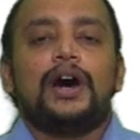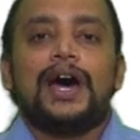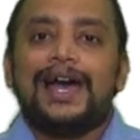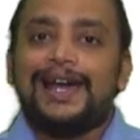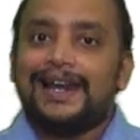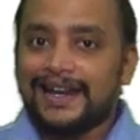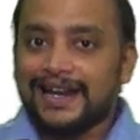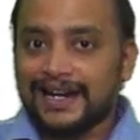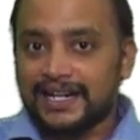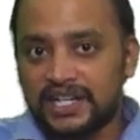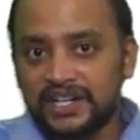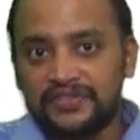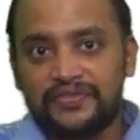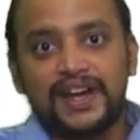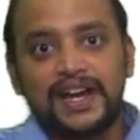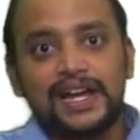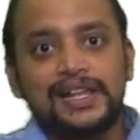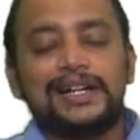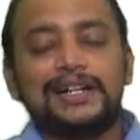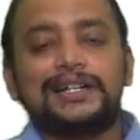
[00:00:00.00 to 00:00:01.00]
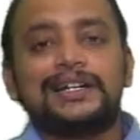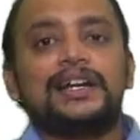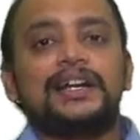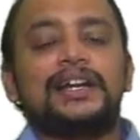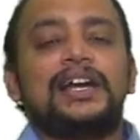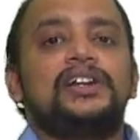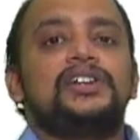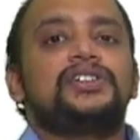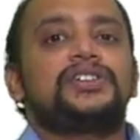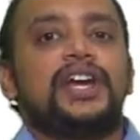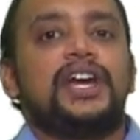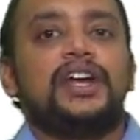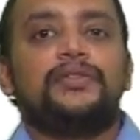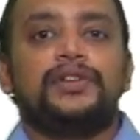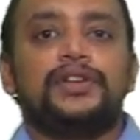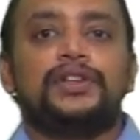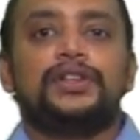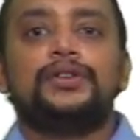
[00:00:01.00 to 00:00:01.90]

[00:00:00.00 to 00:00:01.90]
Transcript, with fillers: i'll rectify that and i'll share with